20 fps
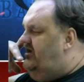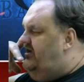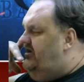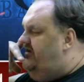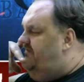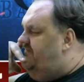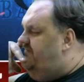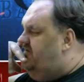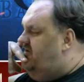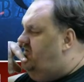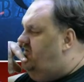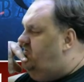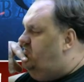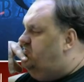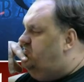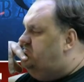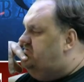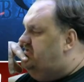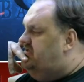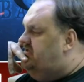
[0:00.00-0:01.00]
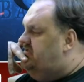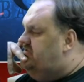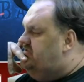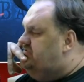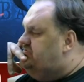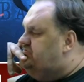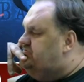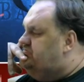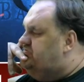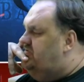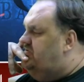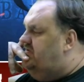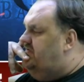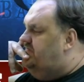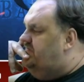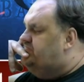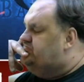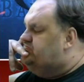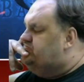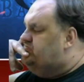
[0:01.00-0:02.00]
In the old days
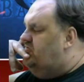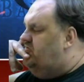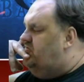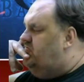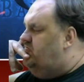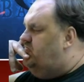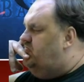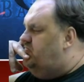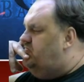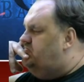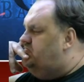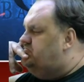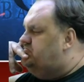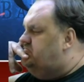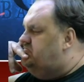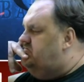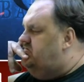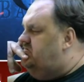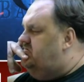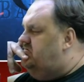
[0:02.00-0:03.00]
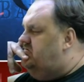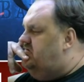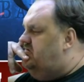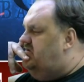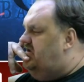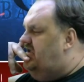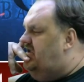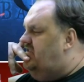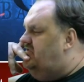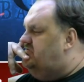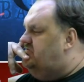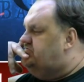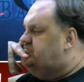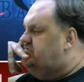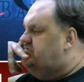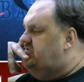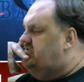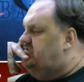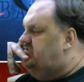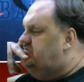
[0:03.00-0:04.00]
of Star Wars,
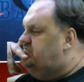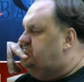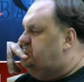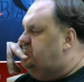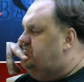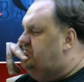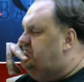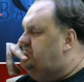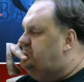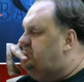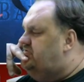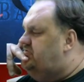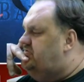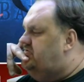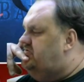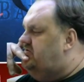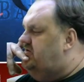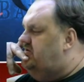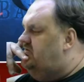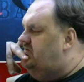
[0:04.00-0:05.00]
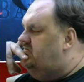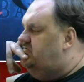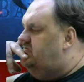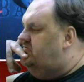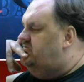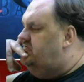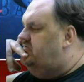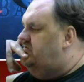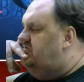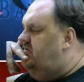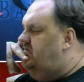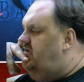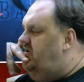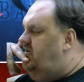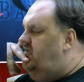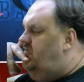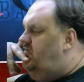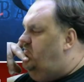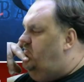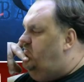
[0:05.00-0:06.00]
Galaxy's Creature Handler
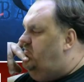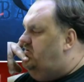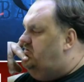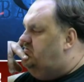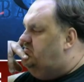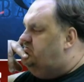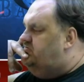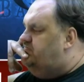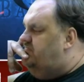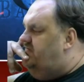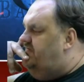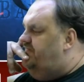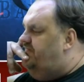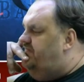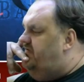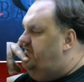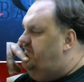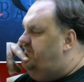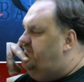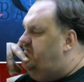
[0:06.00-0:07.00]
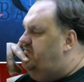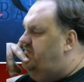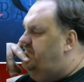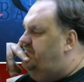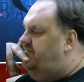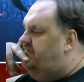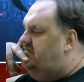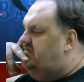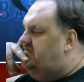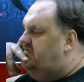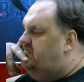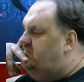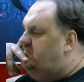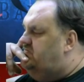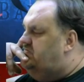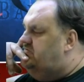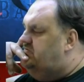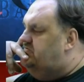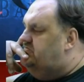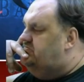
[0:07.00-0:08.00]
was my favorite, but it
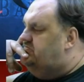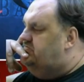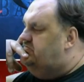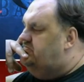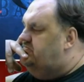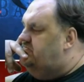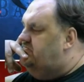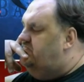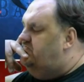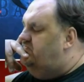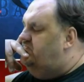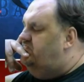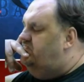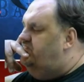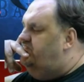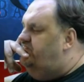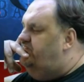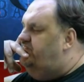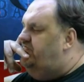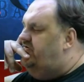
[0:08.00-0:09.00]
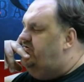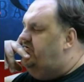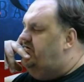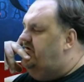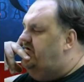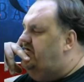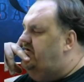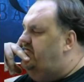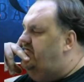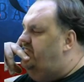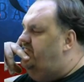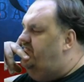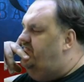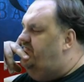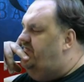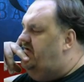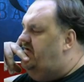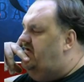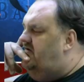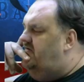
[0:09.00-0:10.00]
was very
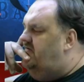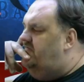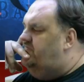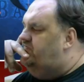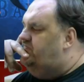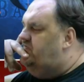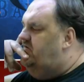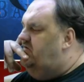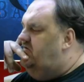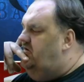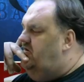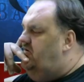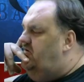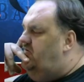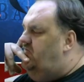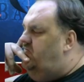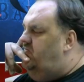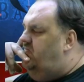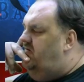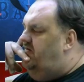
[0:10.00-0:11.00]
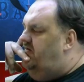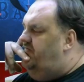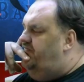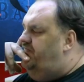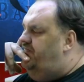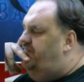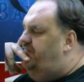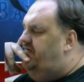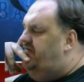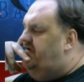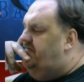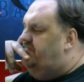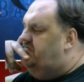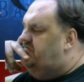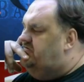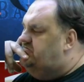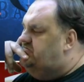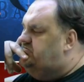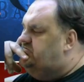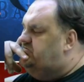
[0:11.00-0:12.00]
involved with
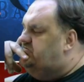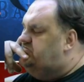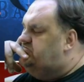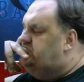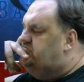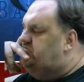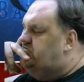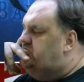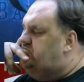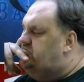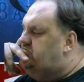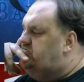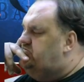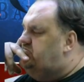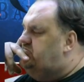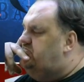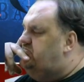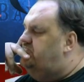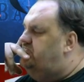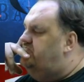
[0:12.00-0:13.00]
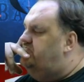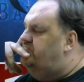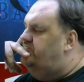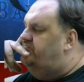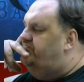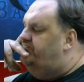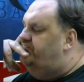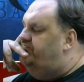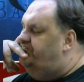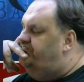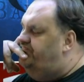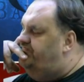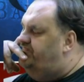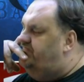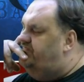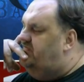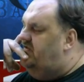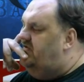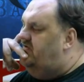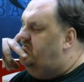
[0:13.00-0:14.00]
babies and such.
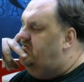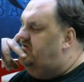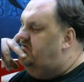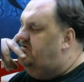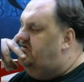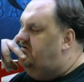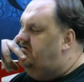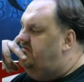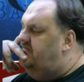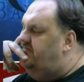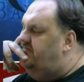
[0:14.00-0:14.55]
Okay.